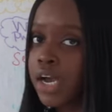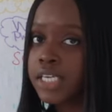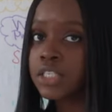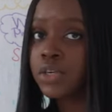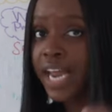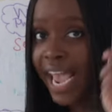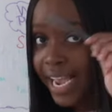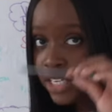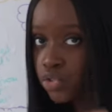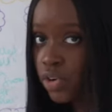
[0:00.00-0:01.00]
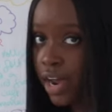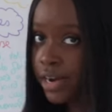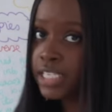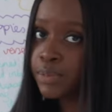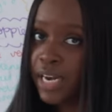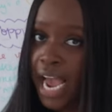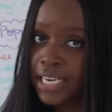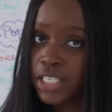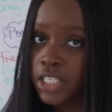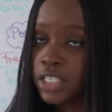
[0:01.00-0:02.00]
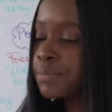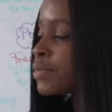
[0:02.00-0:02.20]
lines, so an extra line has been added.